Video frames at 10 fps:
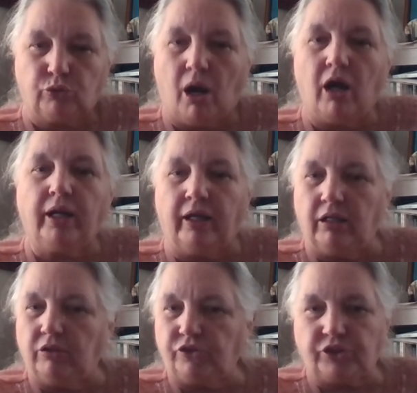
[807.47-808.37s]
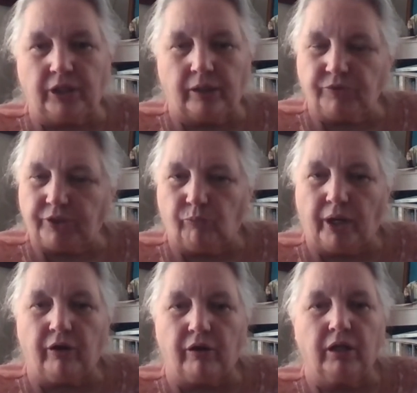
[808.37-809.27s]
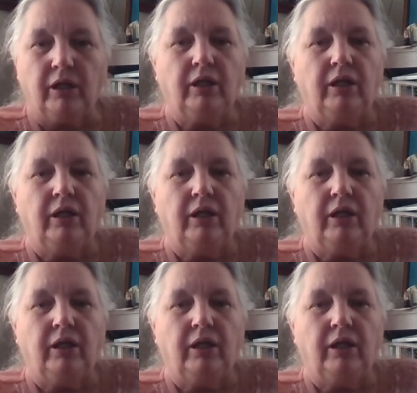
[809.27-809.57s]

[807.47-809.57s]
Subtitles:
truck and sent them somewhere,